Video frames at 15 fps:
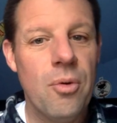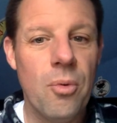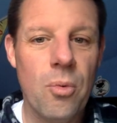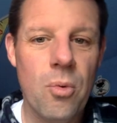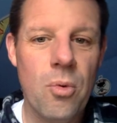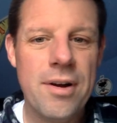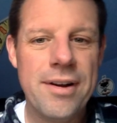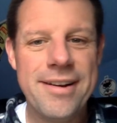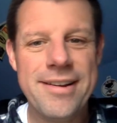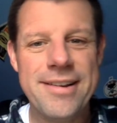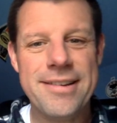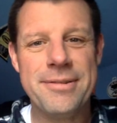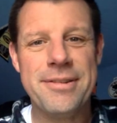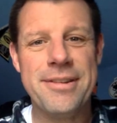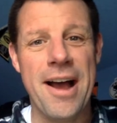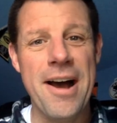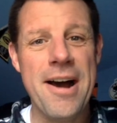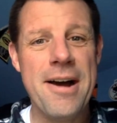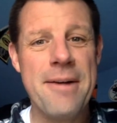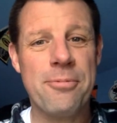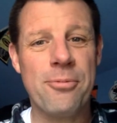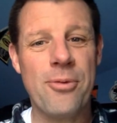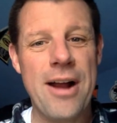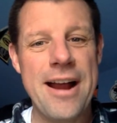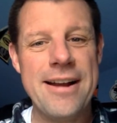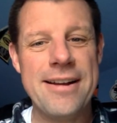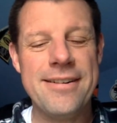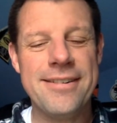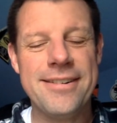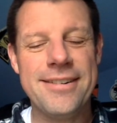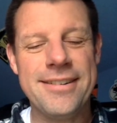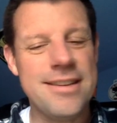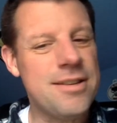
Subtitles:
What is up, riders?